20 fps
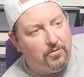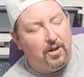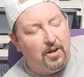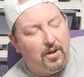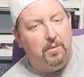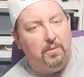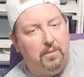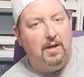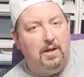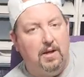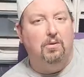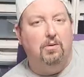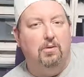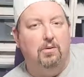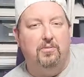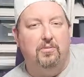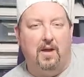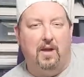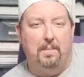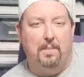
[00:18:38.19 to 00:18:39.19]
I don't get too
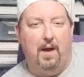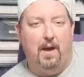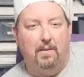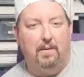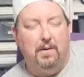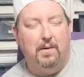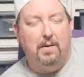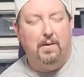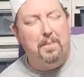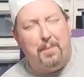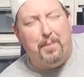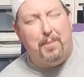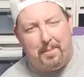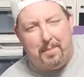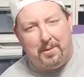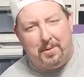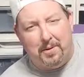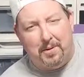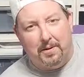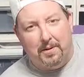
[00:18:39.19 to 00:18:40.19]
upset about. They're a
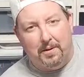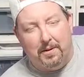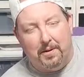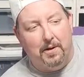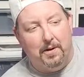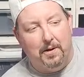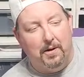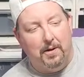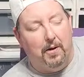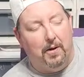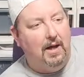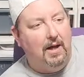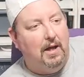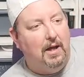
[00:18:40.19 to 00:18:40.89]
bummer, you know.